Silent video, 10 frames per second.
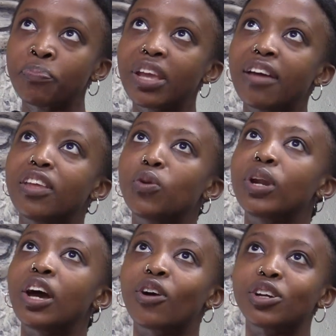And then
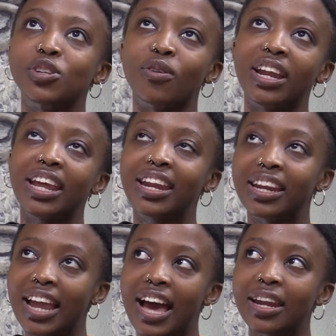when I got to grade 8
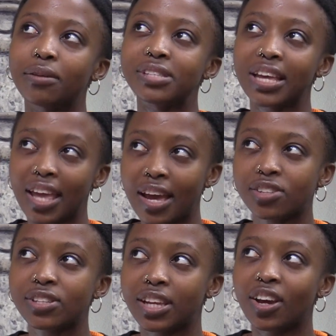and 9, I was like,
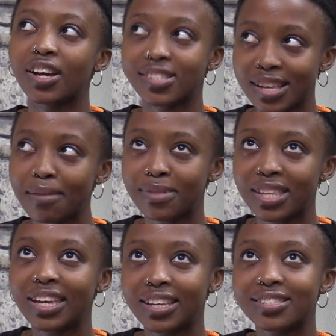actually, yeah,
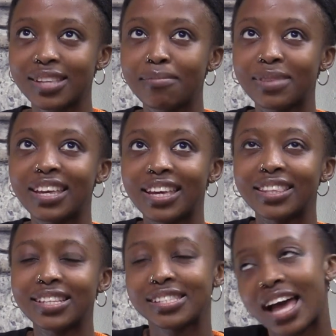something
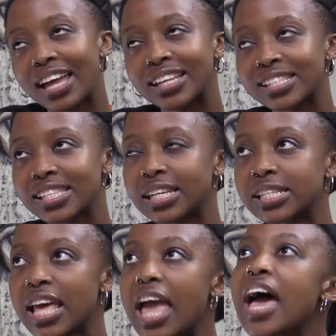in the
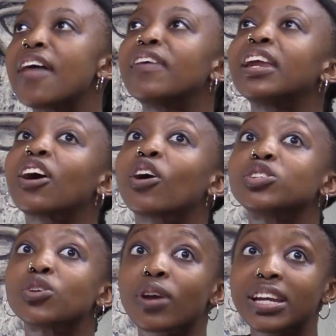sciences. And then I got
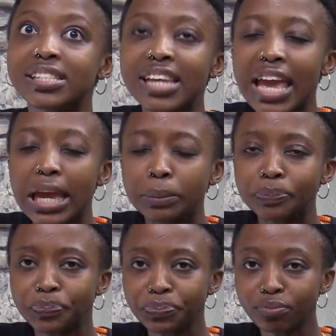to grade
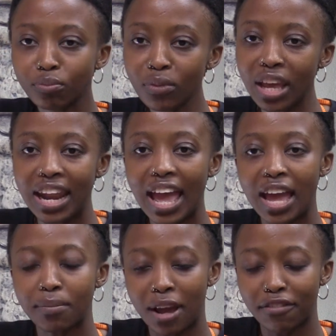10, and I
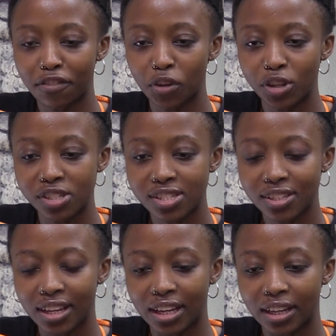had my first
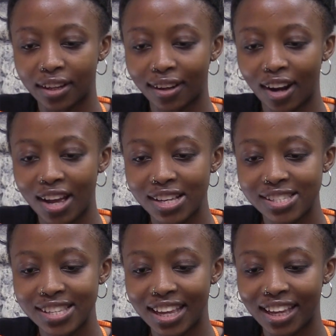
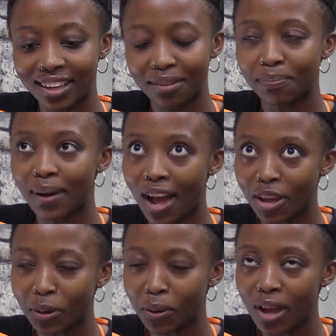class in
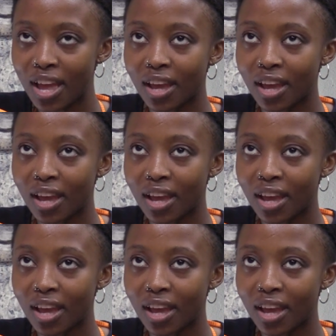bio.